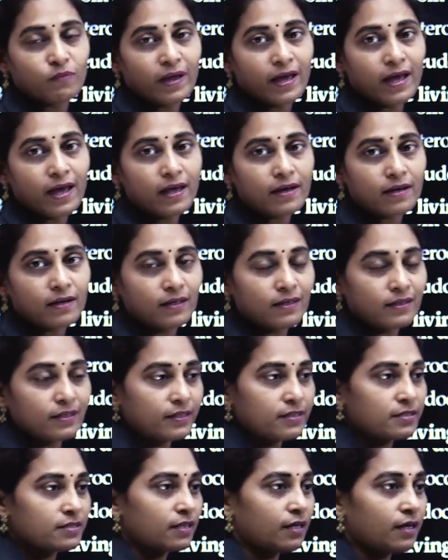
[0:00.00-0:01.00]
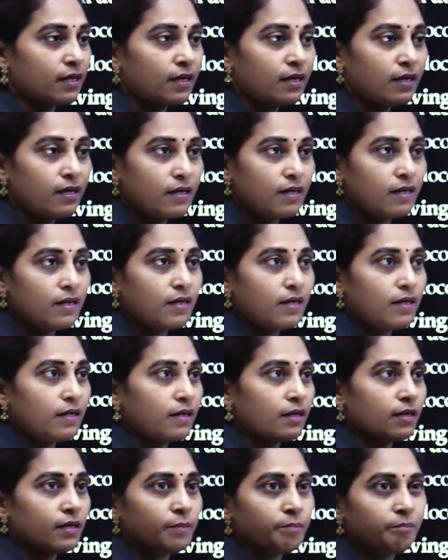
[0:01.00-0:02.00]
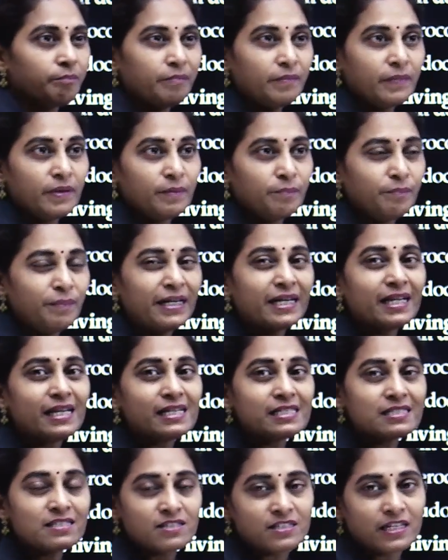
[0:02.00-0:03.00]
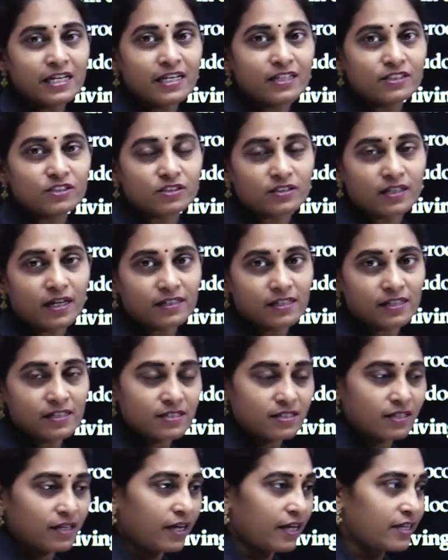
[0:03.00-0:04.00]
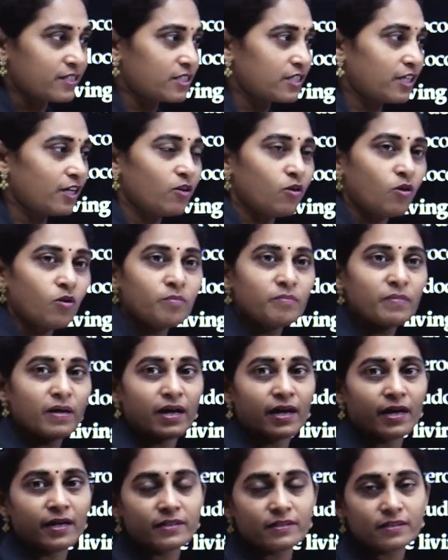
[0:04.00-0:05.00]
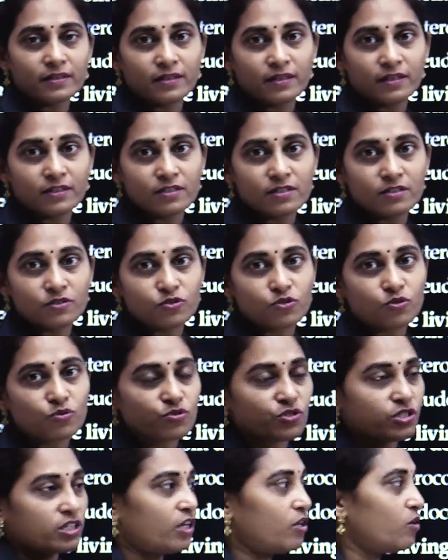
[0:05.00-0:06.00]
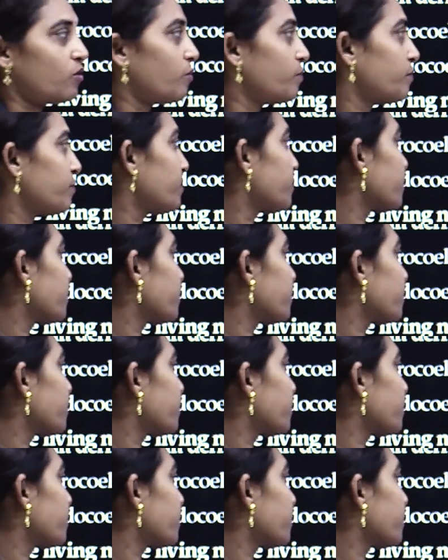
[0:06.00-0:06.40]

where it is a um, middle stage that is acoelome and trucilome.